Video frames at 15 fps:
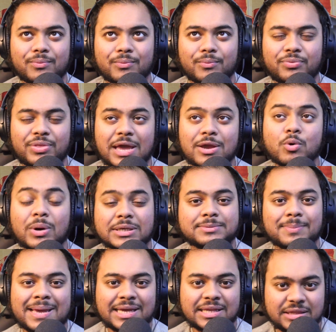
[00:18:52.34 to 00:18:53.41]
they always
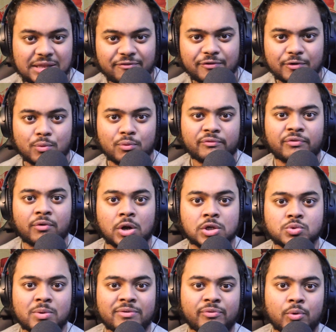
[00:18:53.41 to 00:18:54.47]
make it difficult for
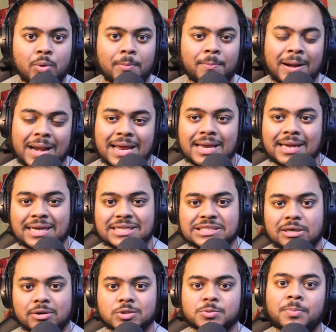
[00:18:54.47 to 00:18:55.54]
us, whether we're playing at
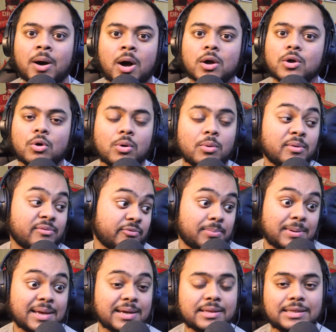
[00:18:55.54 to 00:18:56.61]
Selhurst Park or whether we're
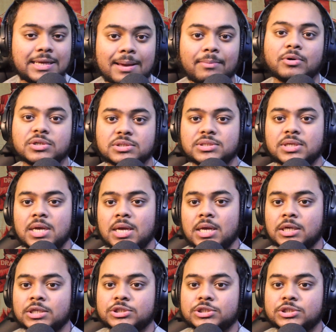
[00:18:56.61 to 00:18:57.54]
playing at the Emirates.